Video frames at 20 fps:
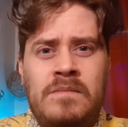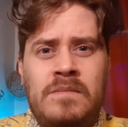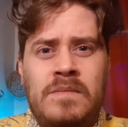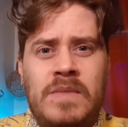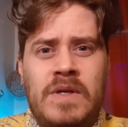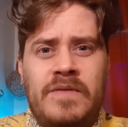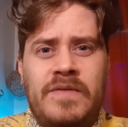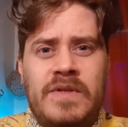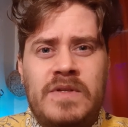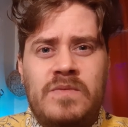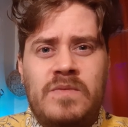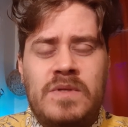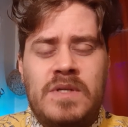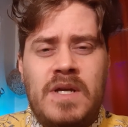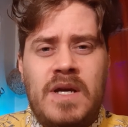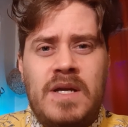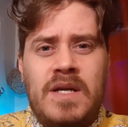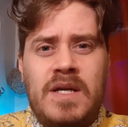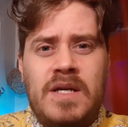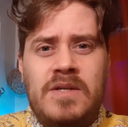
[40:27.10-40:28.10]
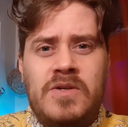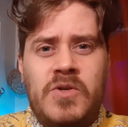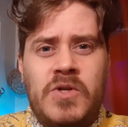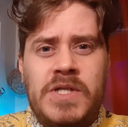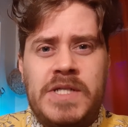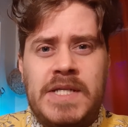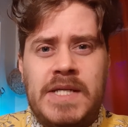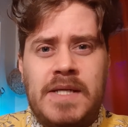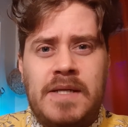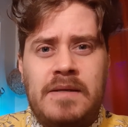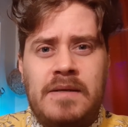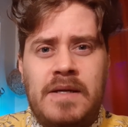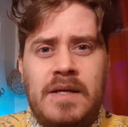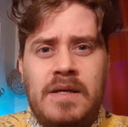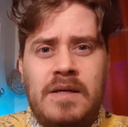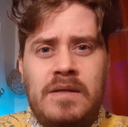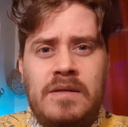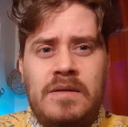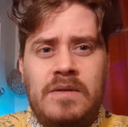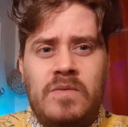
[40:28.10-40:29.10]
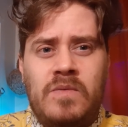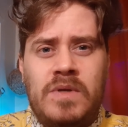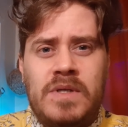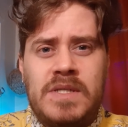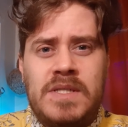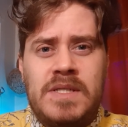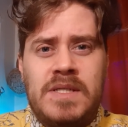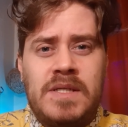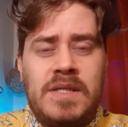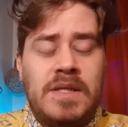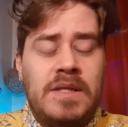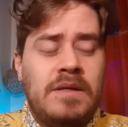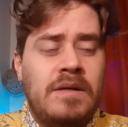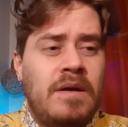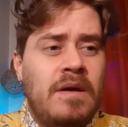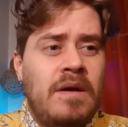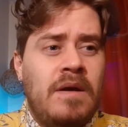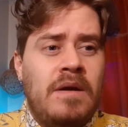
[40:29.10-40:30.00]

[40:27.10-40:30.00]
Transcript: this was kind of interesting and you want to see